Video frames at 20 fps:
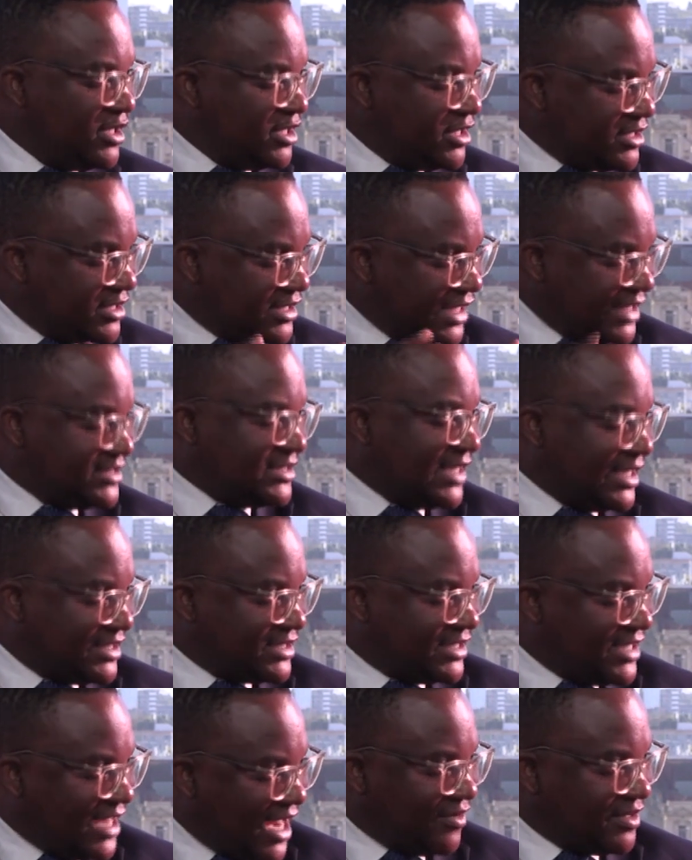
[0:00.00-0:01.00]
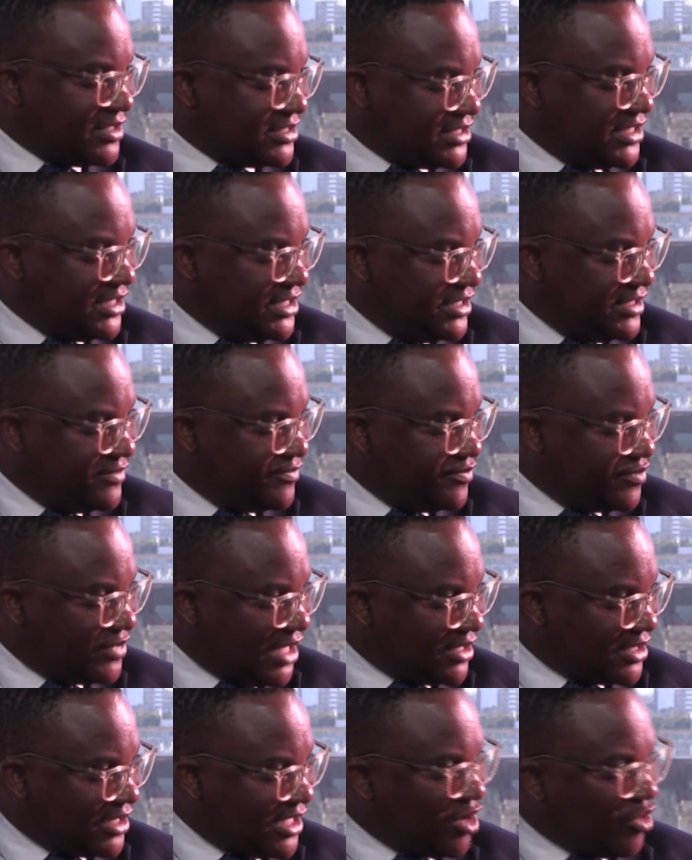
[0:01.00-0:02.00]
gets that guarantee
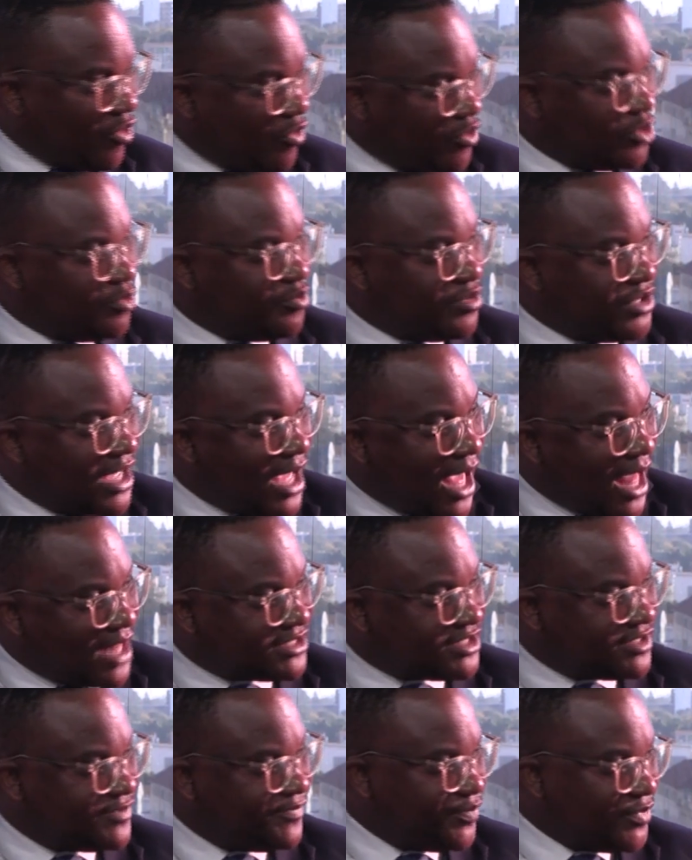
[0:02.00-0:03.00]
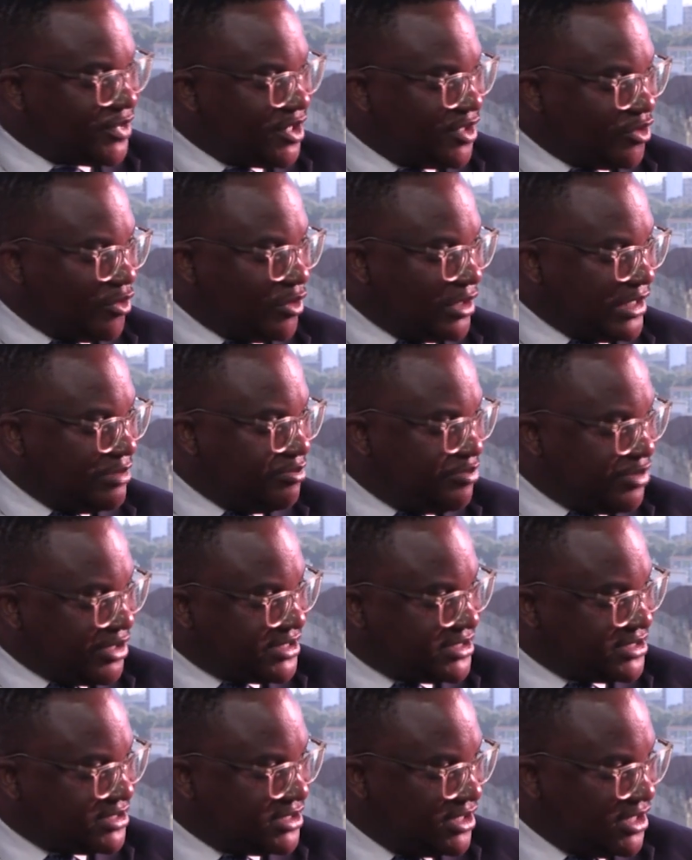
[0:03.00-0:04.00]
that they are going to be at the
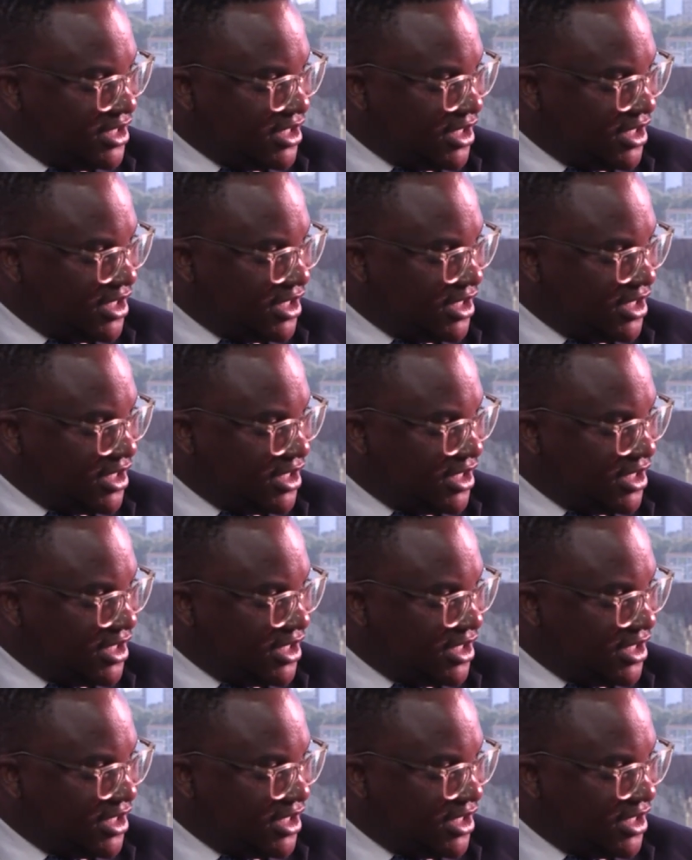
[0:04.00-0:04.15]
Olympics